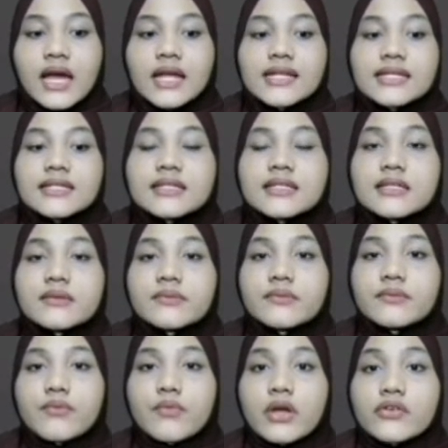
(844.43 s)
Lithium
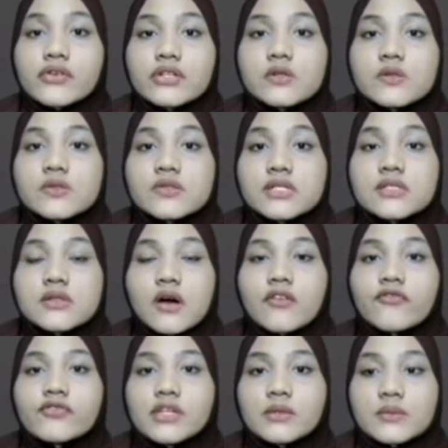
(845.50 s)
may reduce risk
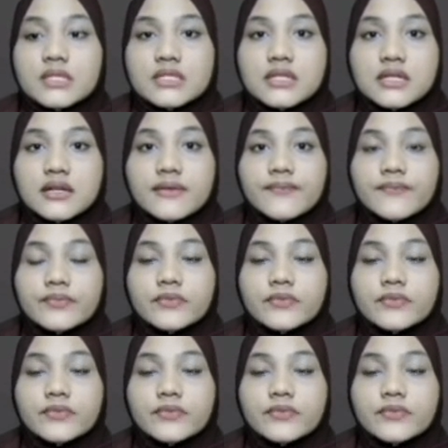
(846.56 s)
of dementia.